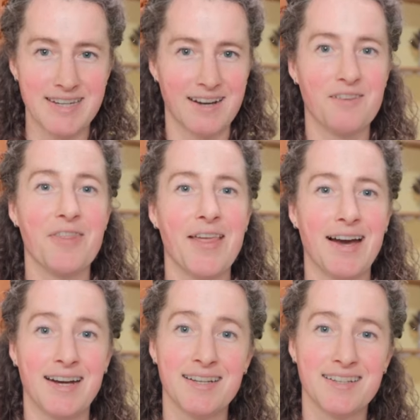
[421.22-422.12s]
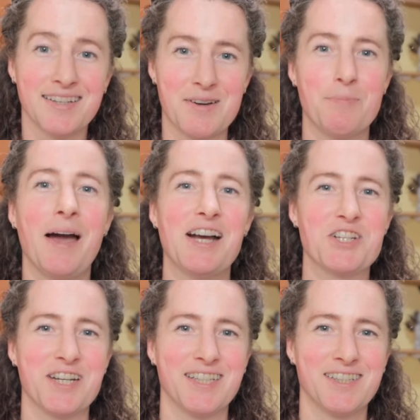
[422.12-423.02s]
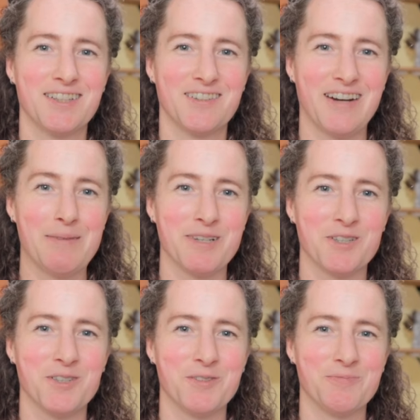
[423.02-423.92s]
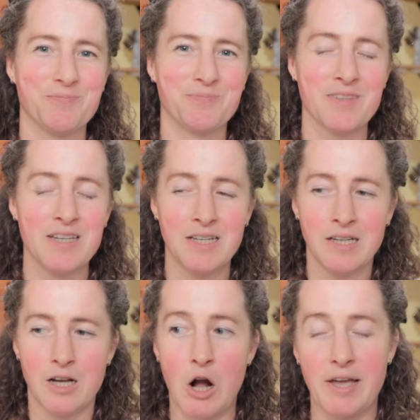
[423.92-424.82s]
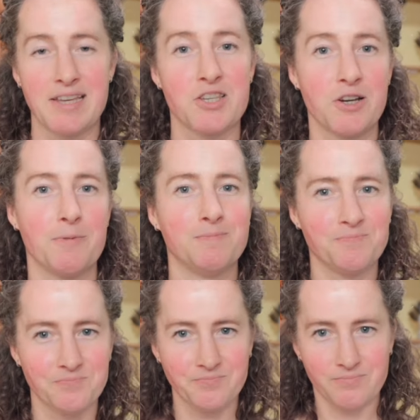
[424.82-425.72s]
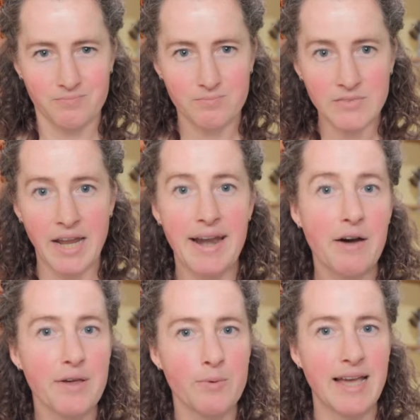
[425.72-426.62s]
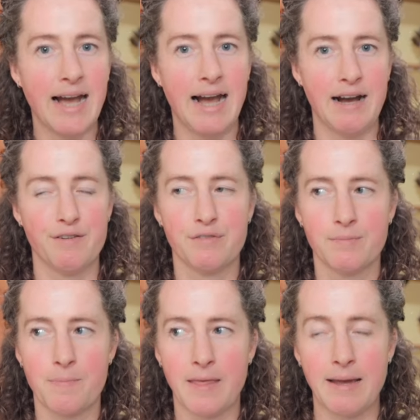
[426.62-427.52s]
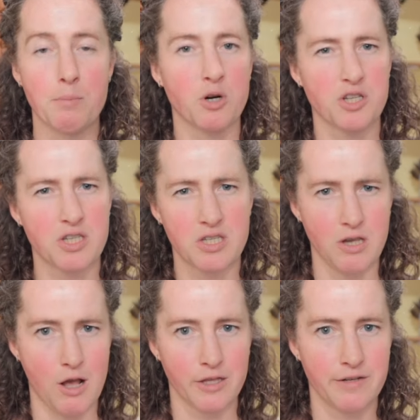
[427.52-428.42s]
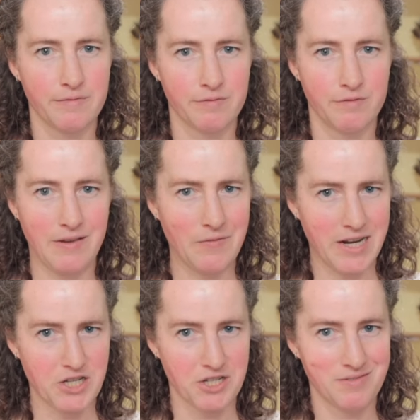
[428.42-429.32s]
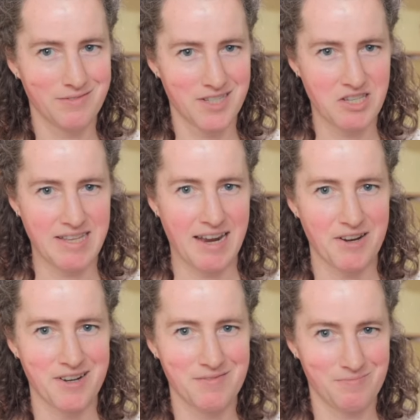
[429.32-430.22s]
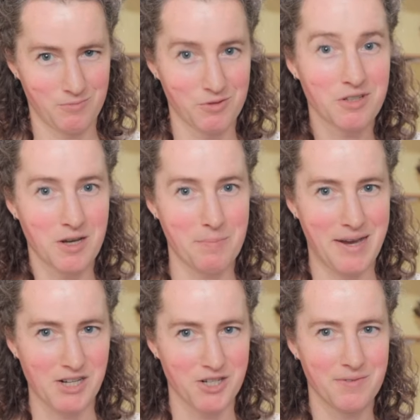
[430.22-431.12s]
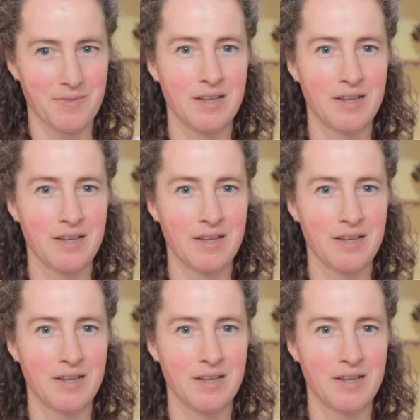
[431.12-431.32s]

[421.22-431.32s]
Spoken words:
down that compassionate rabbit hole. Okay, so now that we have a more solid foundation to stand on, compassion,